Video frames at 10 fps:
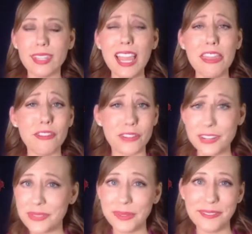And the
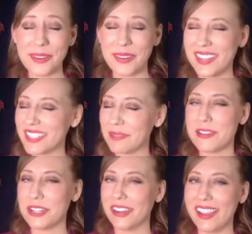first one, of course, I'm
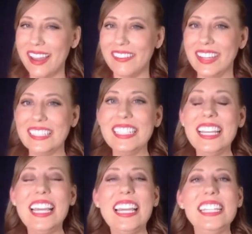sure you know it,
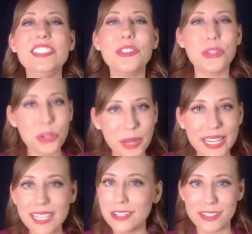is
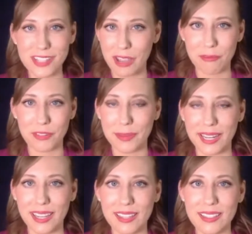trading your time for
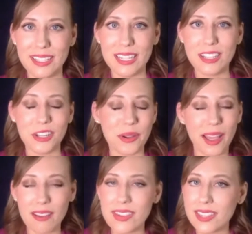money. You know,
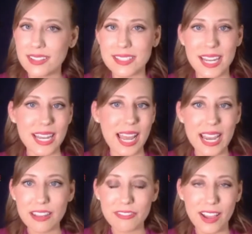having that steady
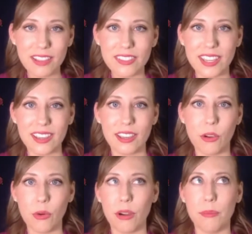9-to-5 gig,
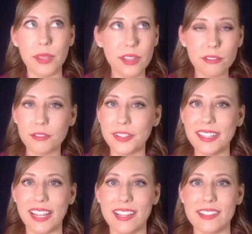or being a
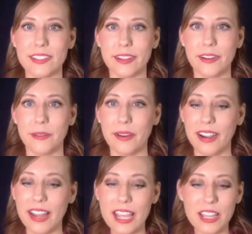freelancer, or,
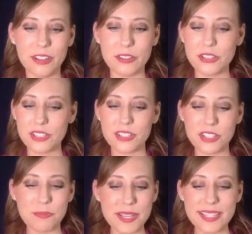you know,
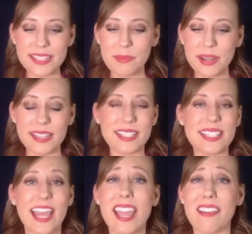just being somebody that says,
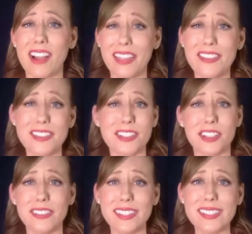hey, I've got this
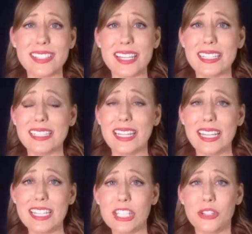service and I'd
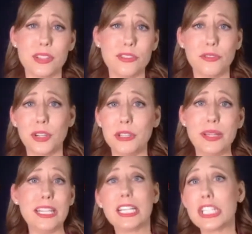like to do this for you in
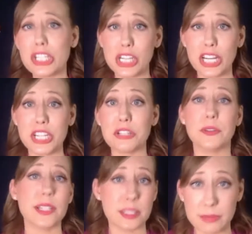exchange for
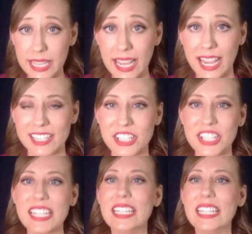some cash.